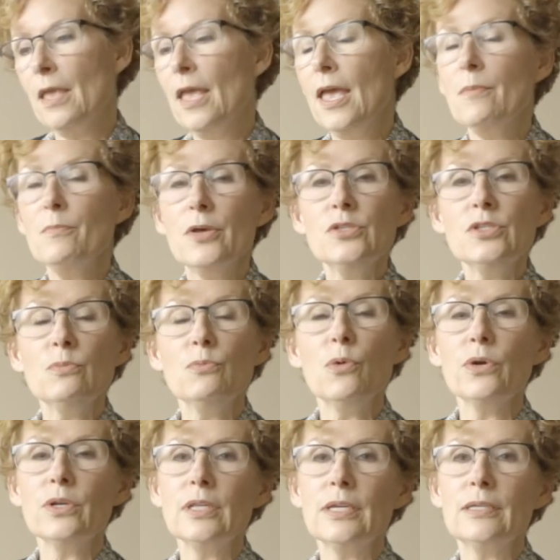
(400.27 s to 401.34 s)
And most
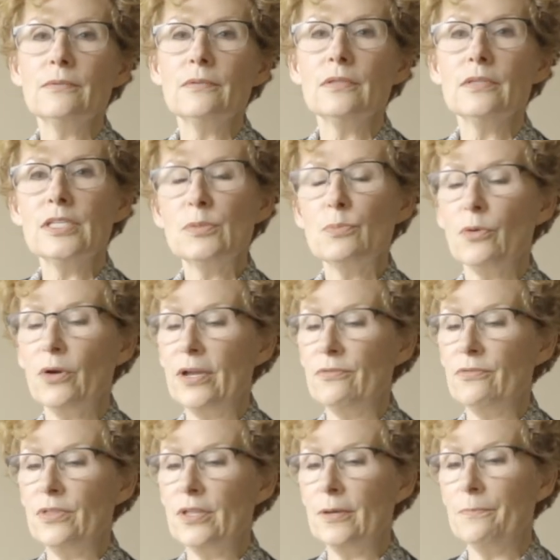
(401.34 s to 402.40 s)
importantly, let's pray
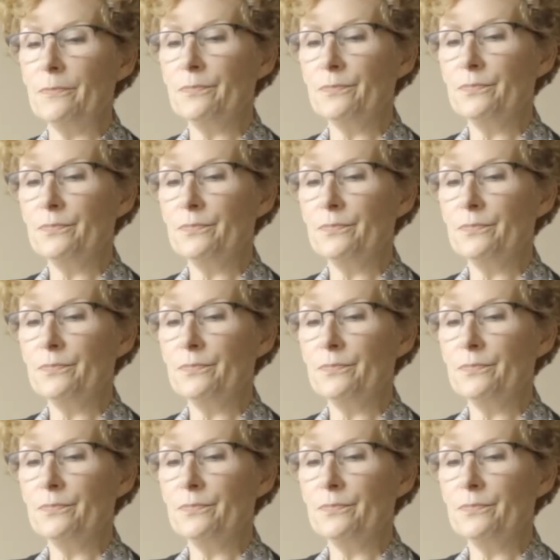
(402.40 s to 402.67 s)
for them.